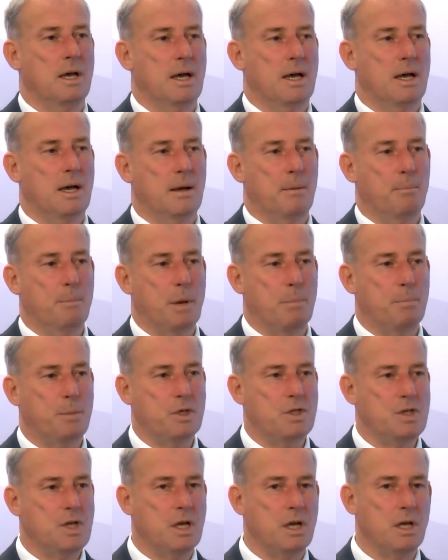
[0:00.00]
but
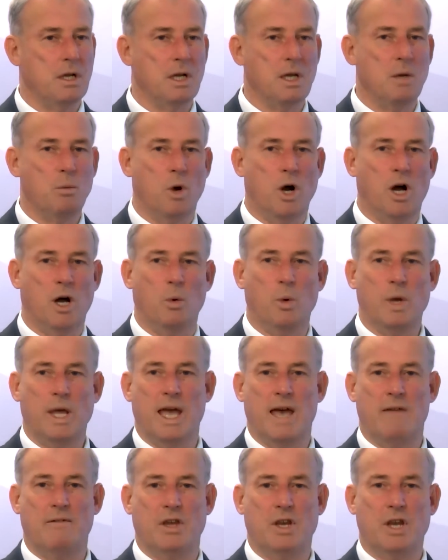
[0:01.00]
particularly while we
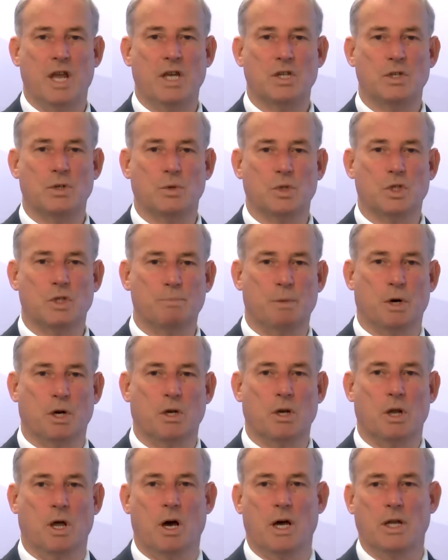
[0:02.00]
have a national
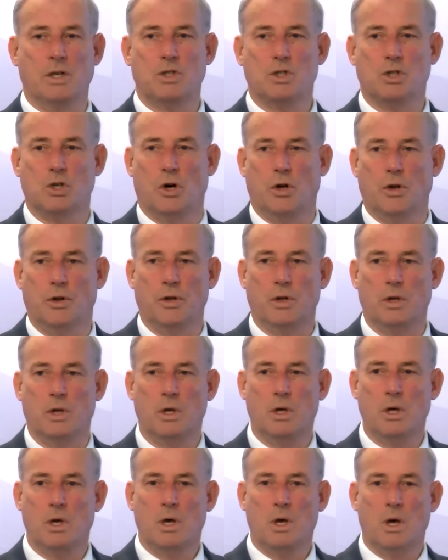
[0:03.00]
spotlight shone
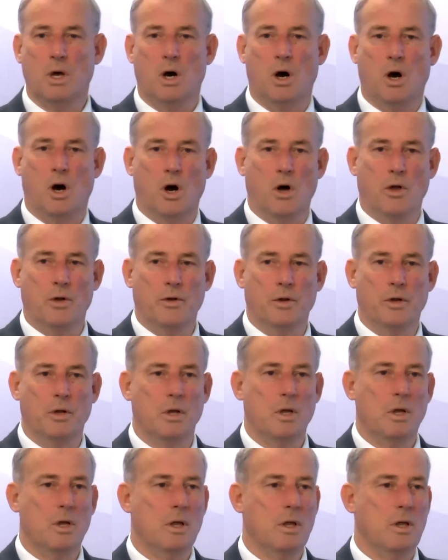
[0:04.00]
on
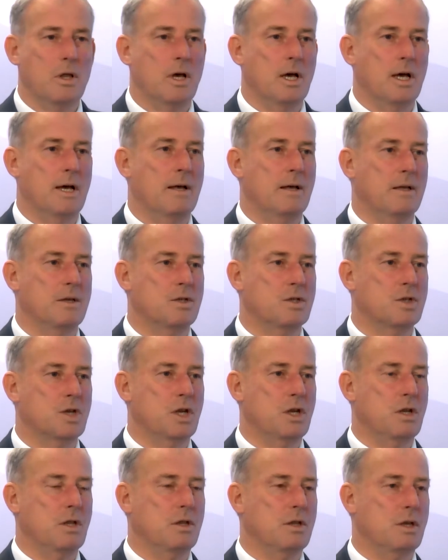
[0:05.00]

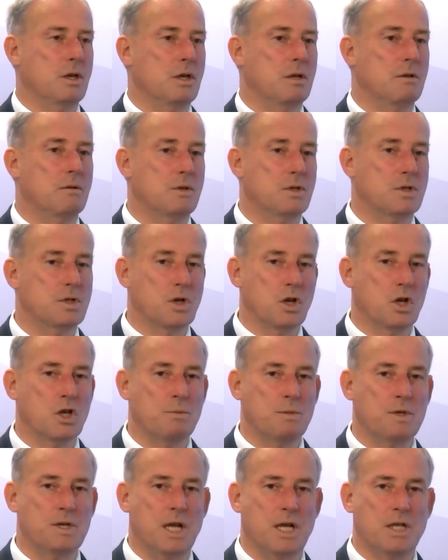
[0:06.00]
the
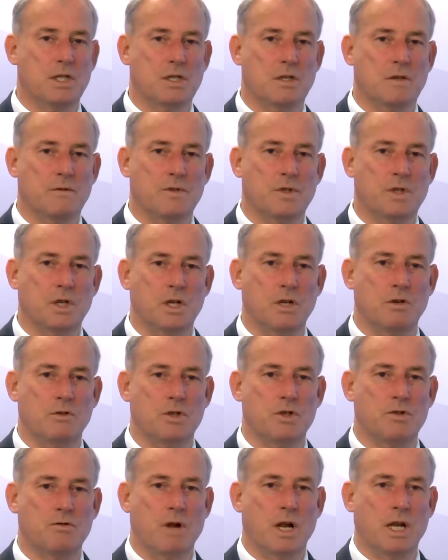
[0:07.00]
circumstances of senior
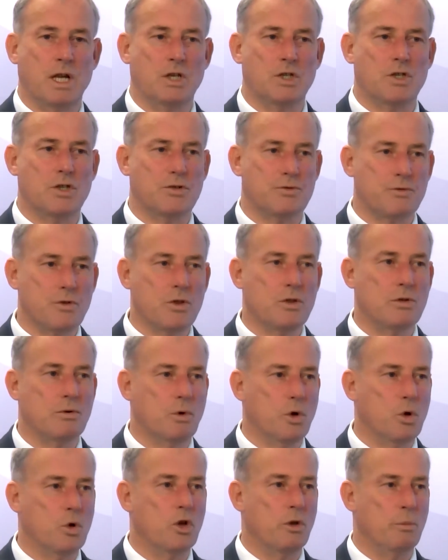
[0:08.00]
Australians through the
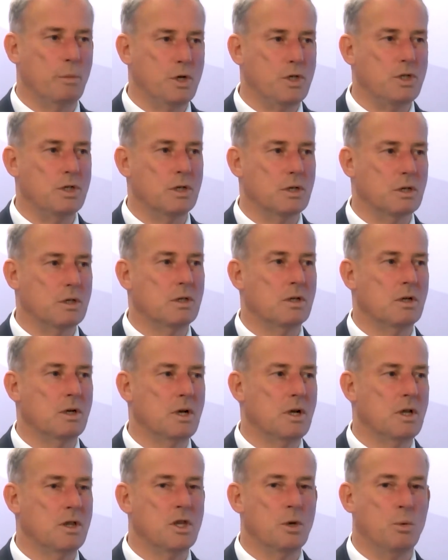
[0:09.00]
Royal Commission,
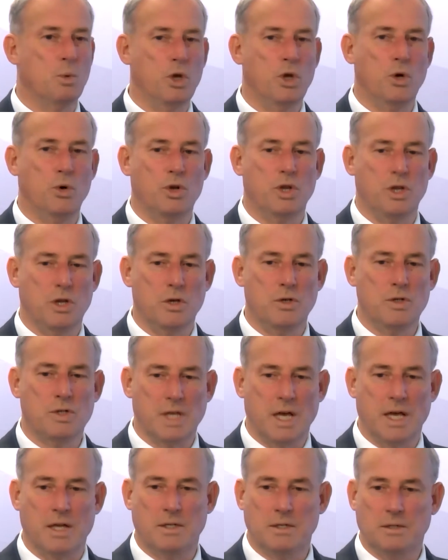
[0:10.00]
that we ought to use
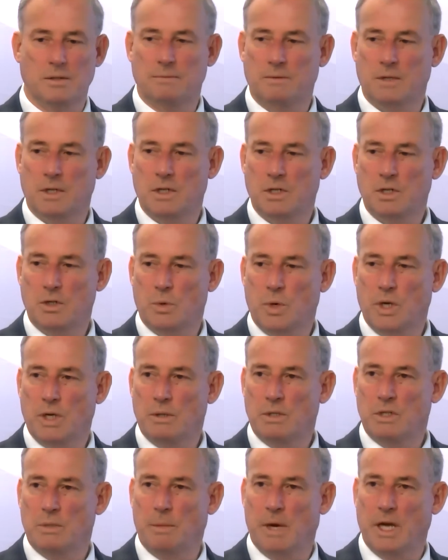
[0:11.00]
that
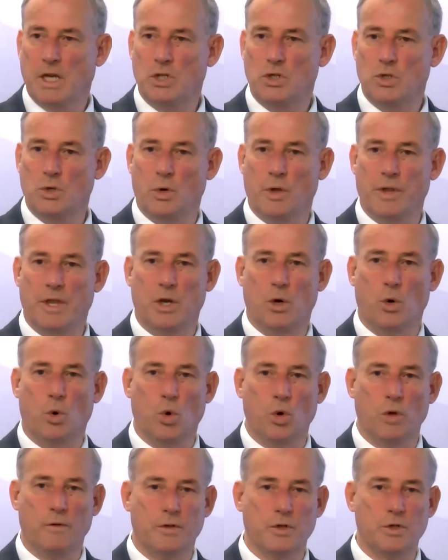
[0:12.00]
to make sure that
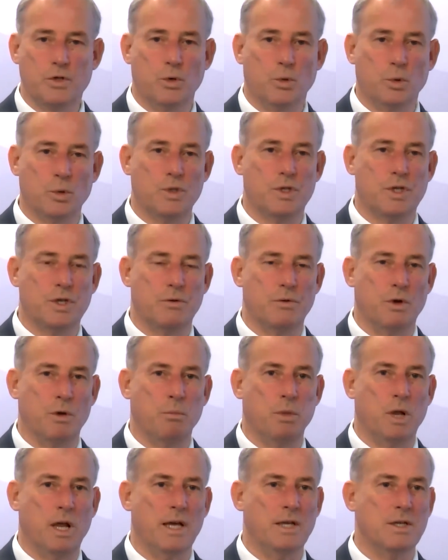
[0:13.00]
all of the tools that are in
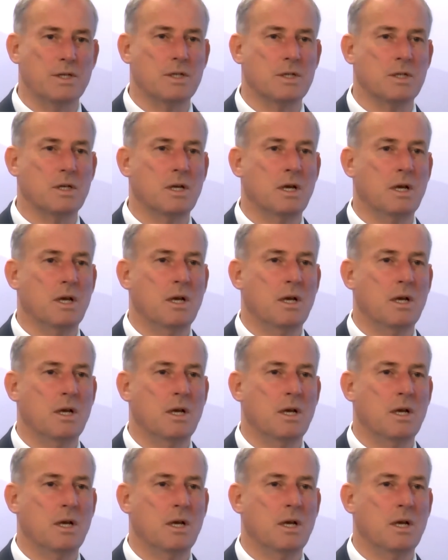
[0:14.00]
place,